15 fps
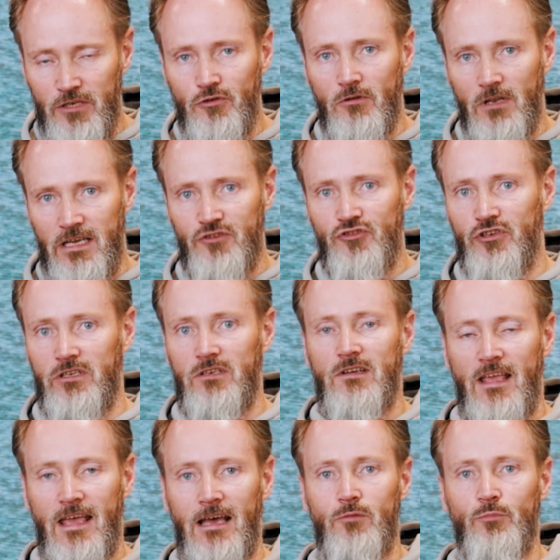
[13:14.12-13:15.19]
petrol
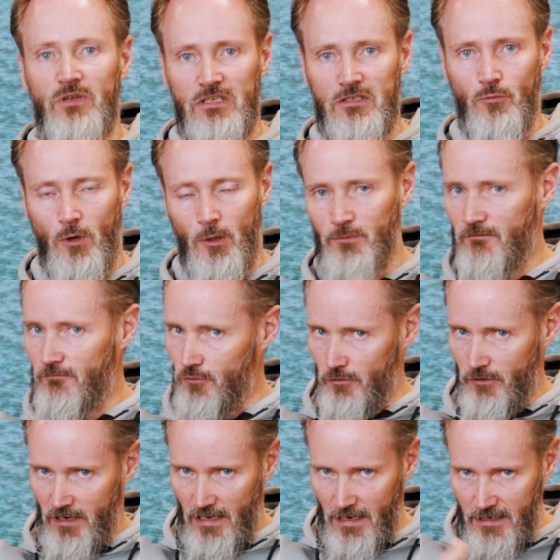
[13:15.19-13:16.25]
engine can be swapped
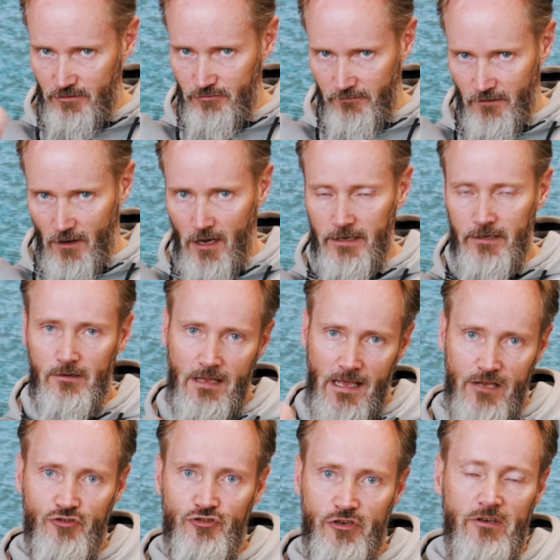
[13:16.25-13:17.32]
for an electrified
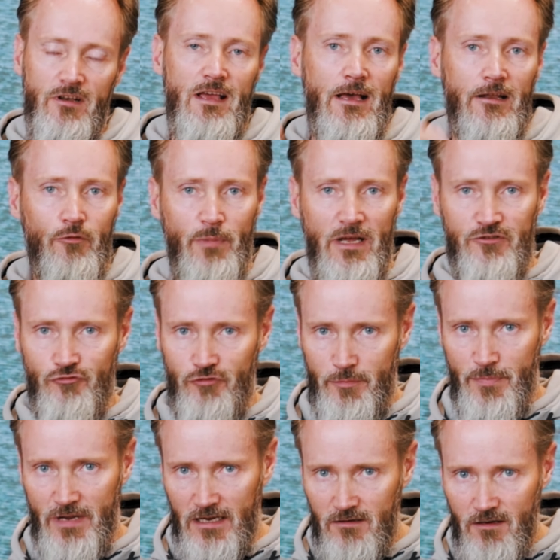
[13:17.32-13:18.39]
engine and a battery
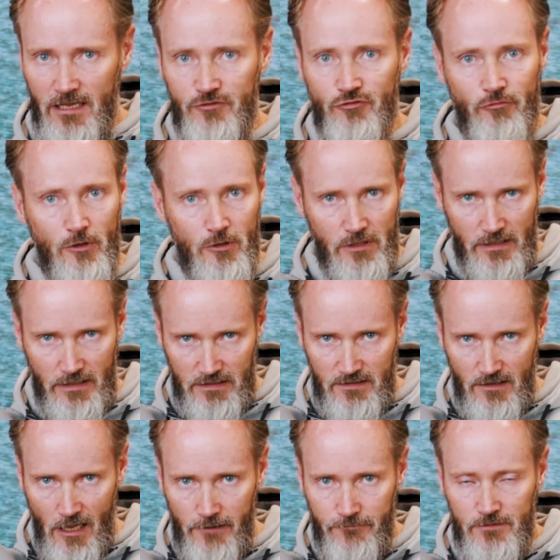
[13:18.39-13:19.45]
pack later on in
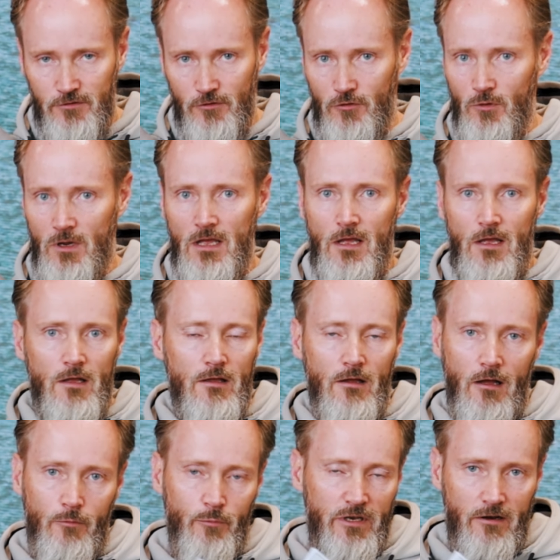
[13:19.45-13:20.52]
its life. So
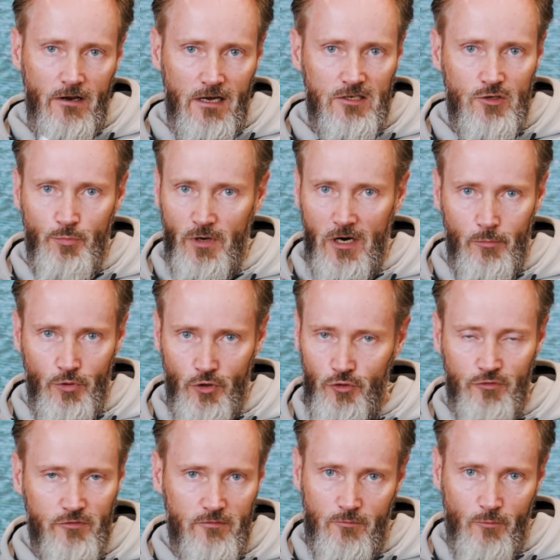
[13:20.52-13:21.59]
uh, with an Axopar
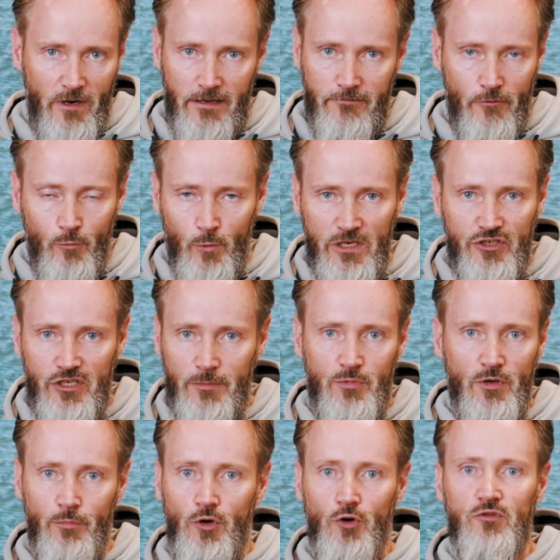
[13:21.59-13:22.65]
boat, whatever we
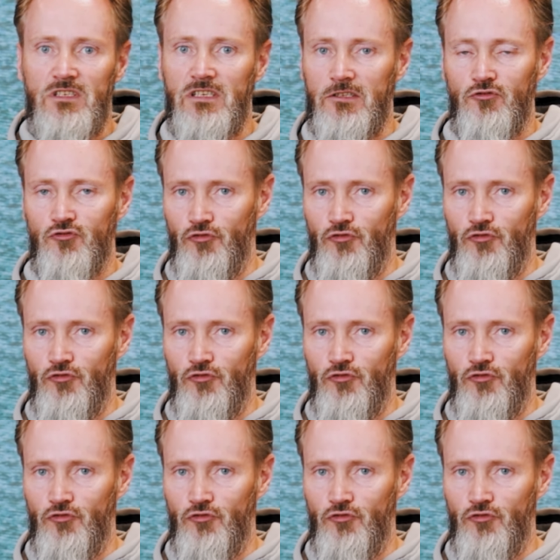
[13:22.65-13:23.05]
ship the boats in